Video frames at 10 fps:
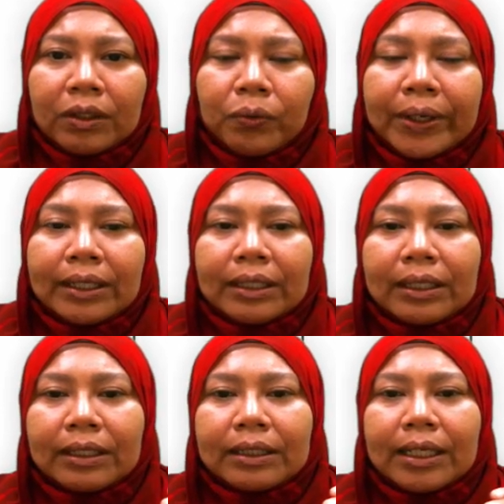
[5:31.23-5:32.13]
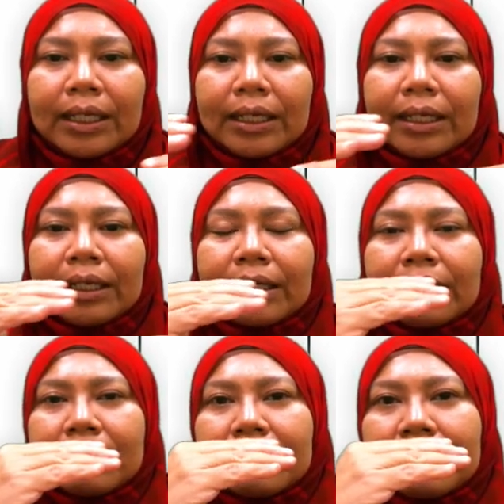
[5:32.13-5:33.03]
when
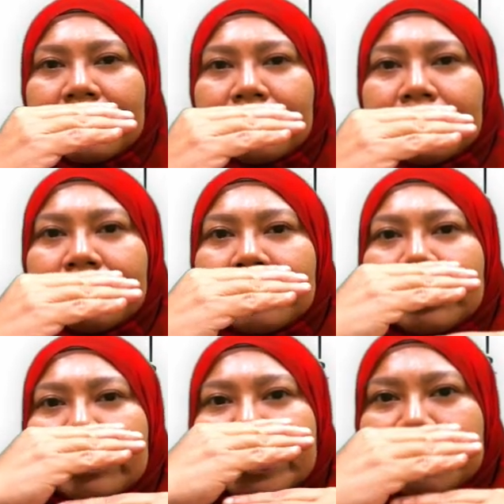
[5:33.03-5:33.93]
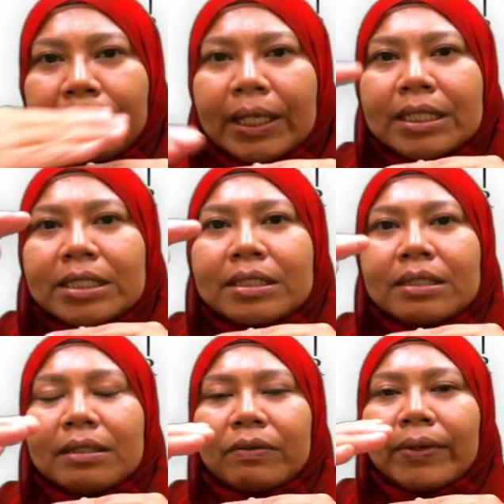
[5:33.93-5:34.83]
they
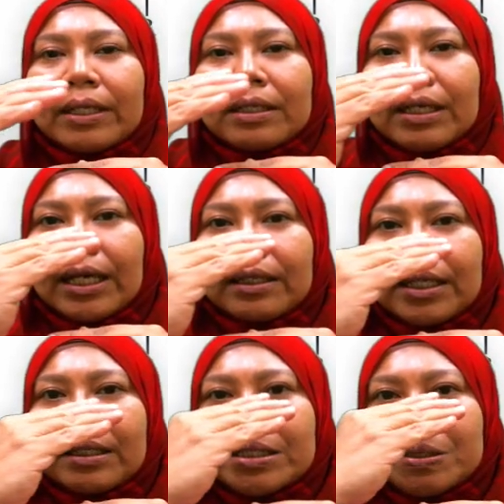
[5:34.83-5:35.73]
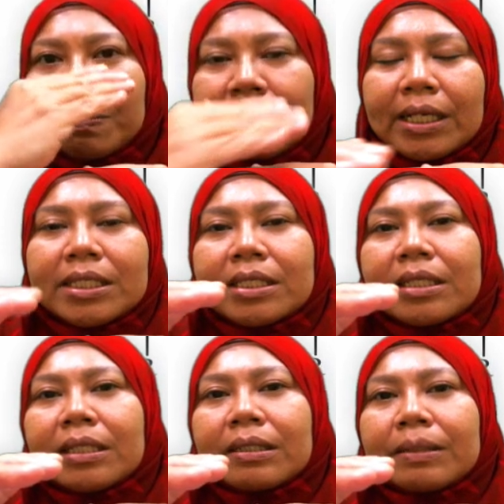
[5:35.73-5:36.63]
displace, when La
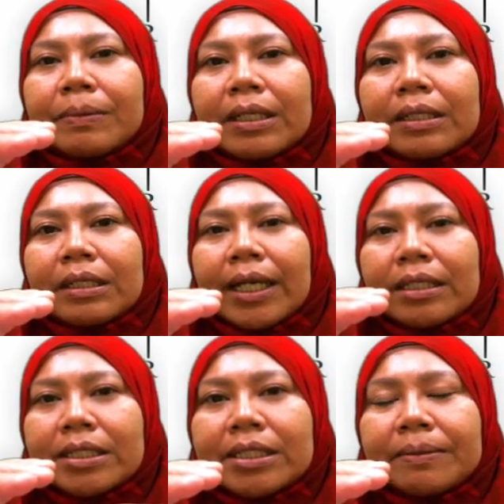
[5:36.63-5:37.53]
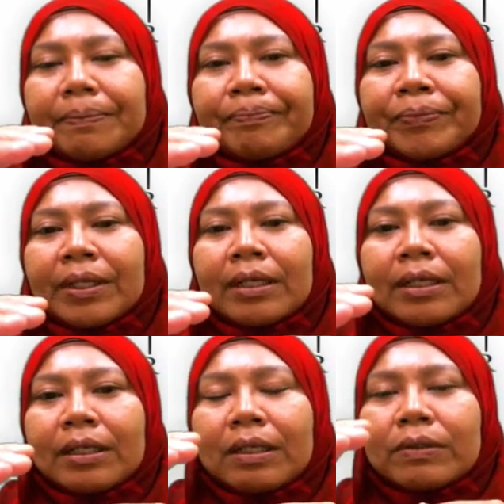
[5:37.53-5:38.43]
displaces the calcium,
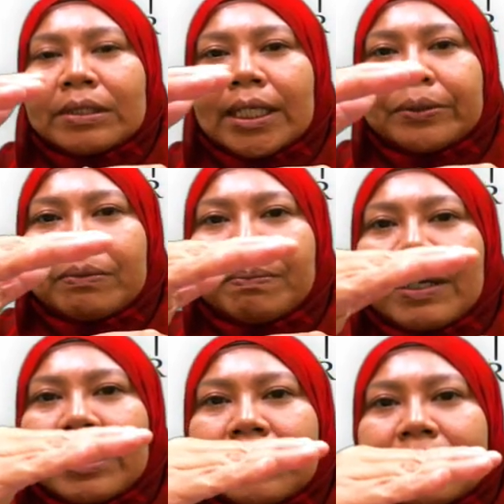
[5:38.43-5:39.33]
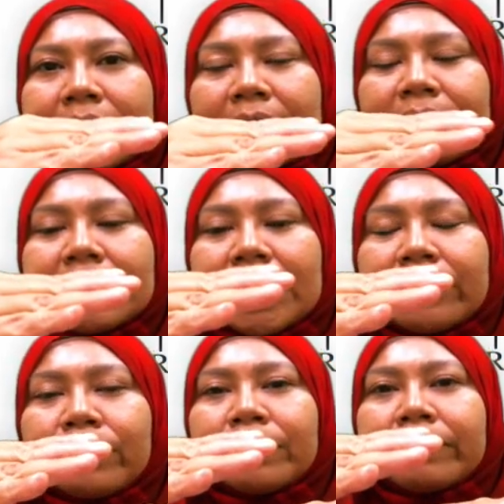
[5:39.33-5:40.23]
it will start to bind itself, it will
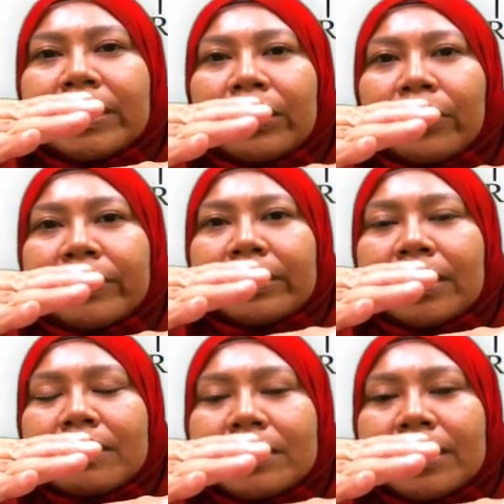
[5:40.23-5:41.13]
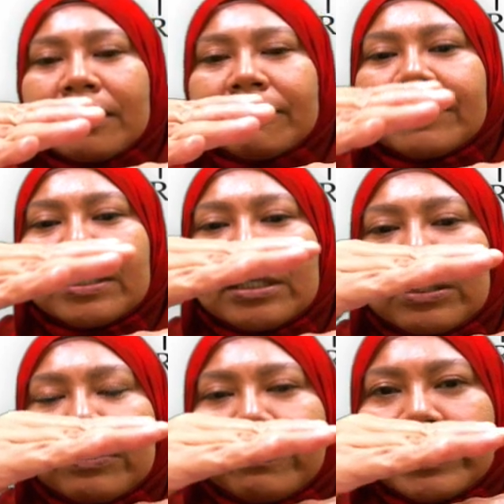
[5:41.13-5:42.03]
start to reorientate itself
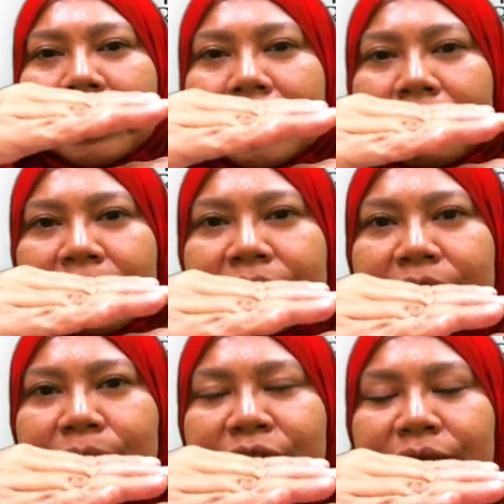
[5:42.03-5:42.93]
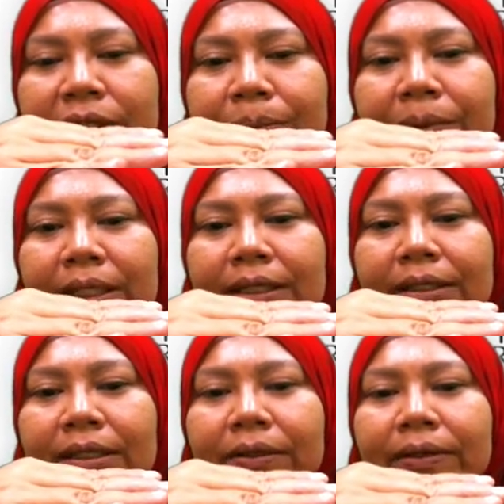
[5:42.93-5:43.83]
with the phospholipid,
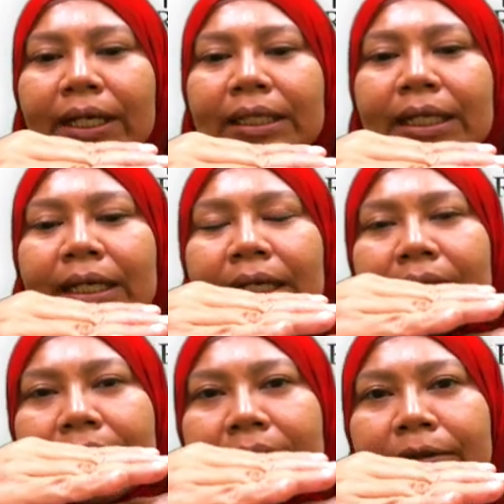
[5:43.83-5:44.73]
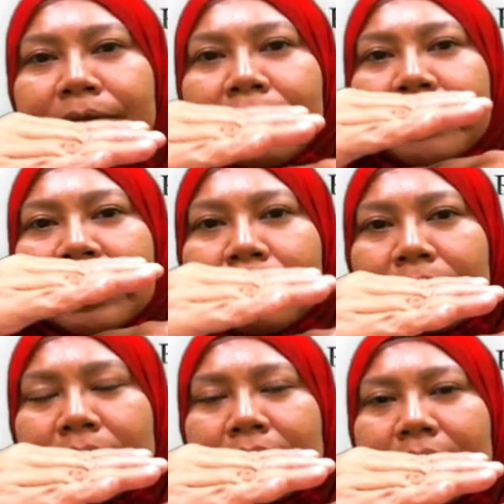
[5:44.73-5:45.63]
all right, and therefore it
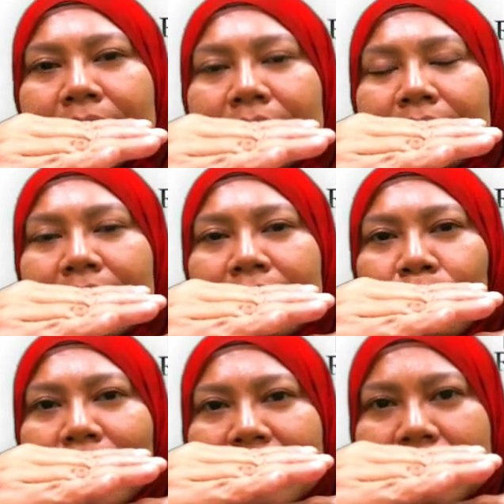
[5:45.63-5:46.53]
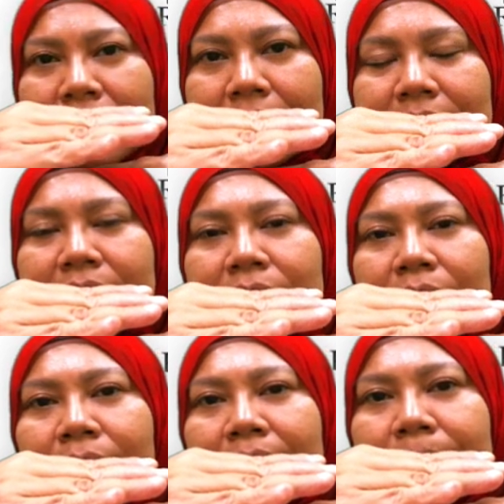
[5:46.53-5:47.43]
will, in one sense,
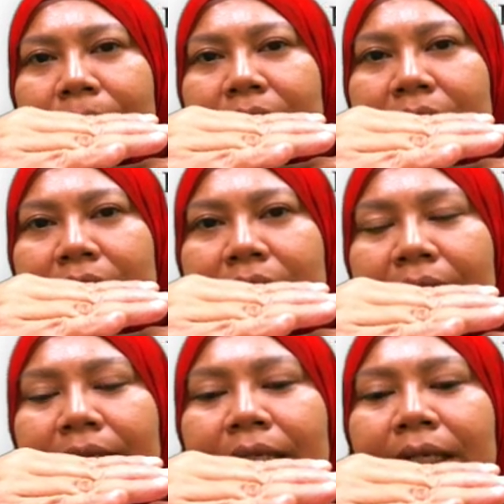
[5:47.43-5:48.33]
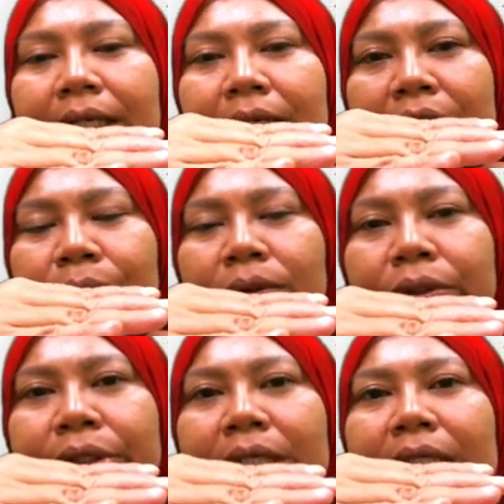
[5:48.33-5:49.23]
what happens is that it will
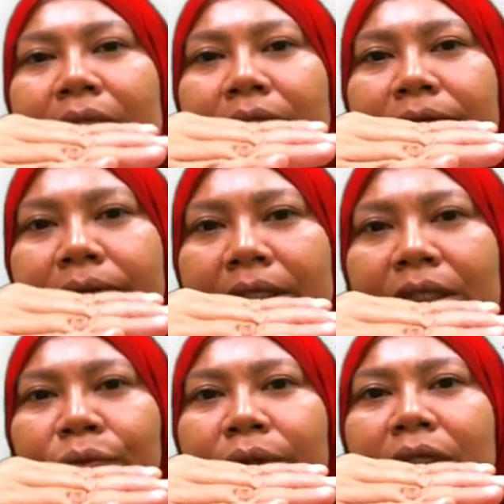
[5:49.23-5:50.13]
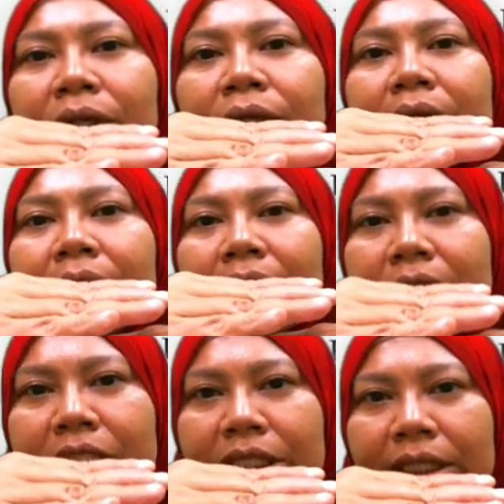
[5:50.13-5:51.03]
also interfere with the
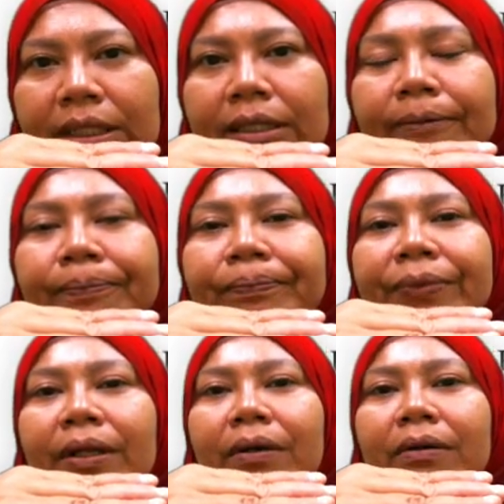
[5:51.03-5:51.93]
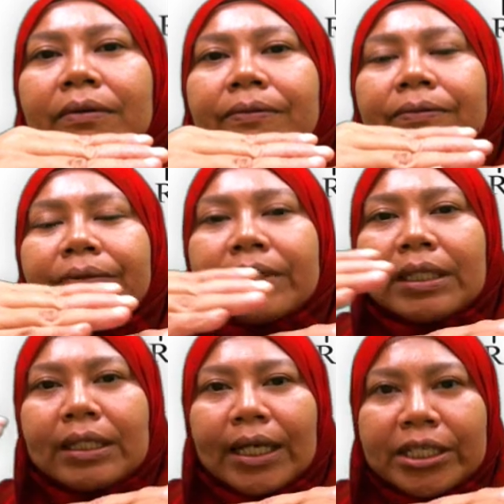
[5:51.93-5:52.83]
conduction of
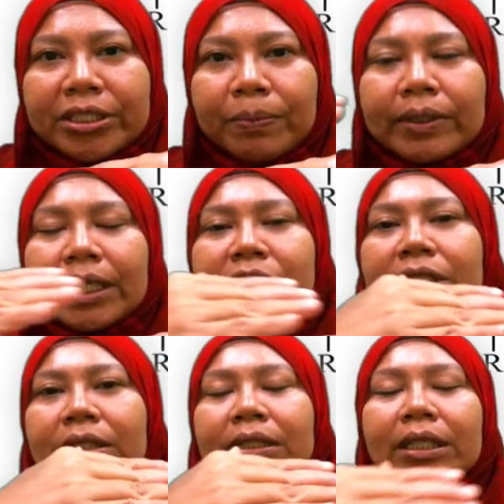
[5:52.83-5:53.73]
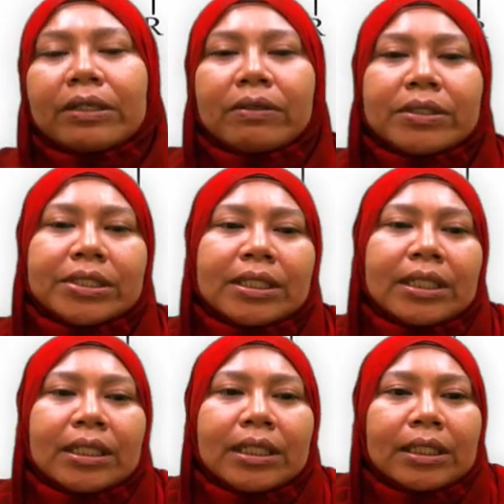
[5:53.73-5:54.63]
the action potential across
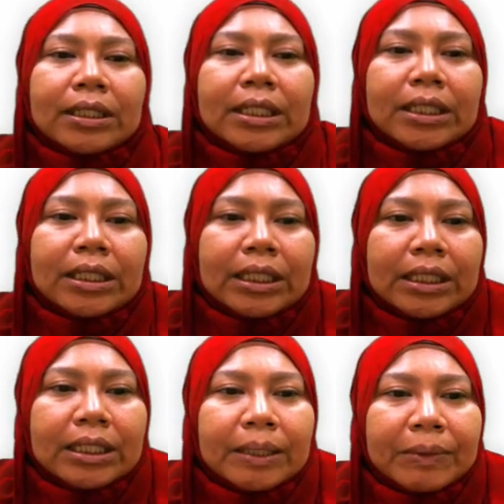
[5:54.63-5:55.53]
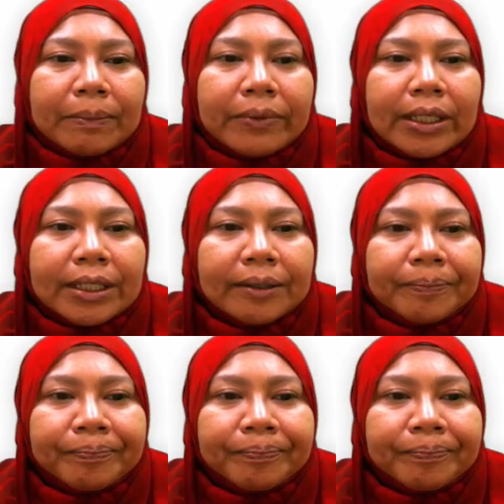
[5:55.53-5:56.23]
the membrane. Yeah?